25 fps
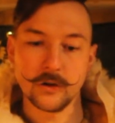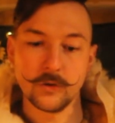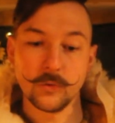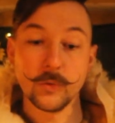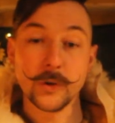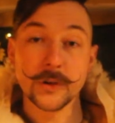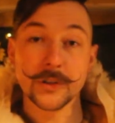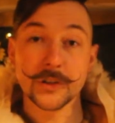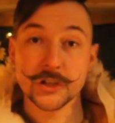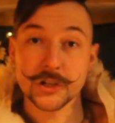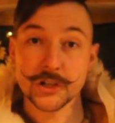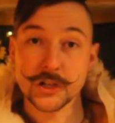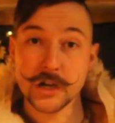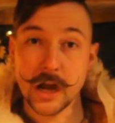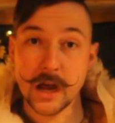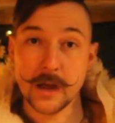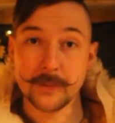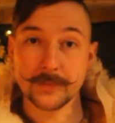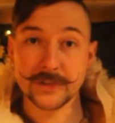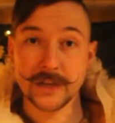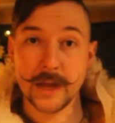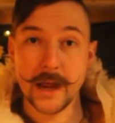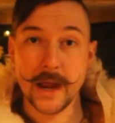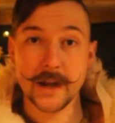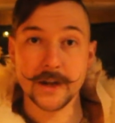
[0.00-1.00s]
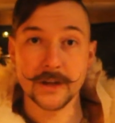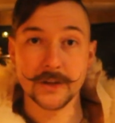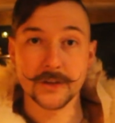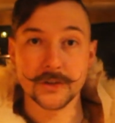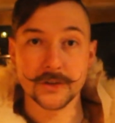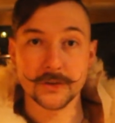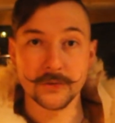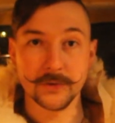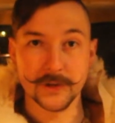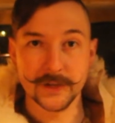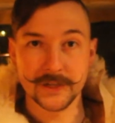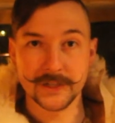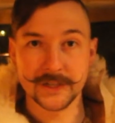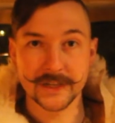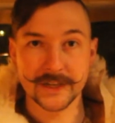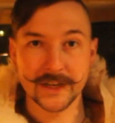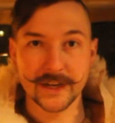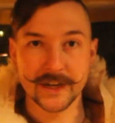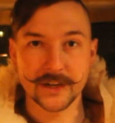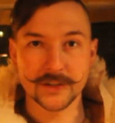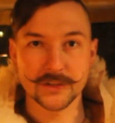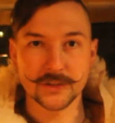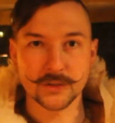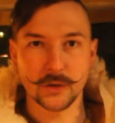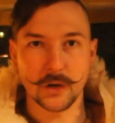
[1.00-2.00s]
with schnapps added to it to
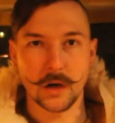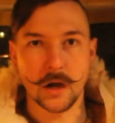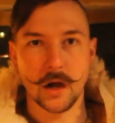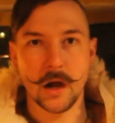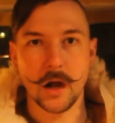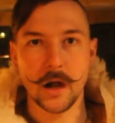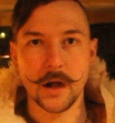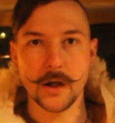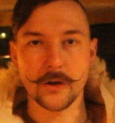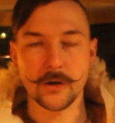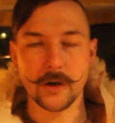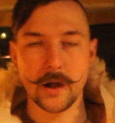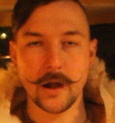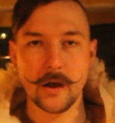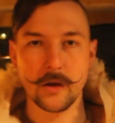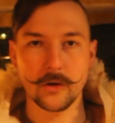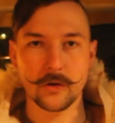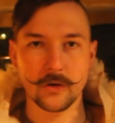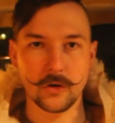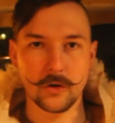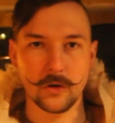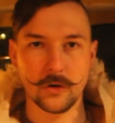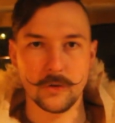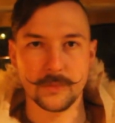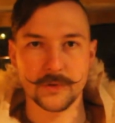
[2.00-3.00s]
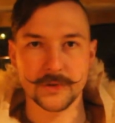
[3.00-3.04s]
get it to a higher alcohol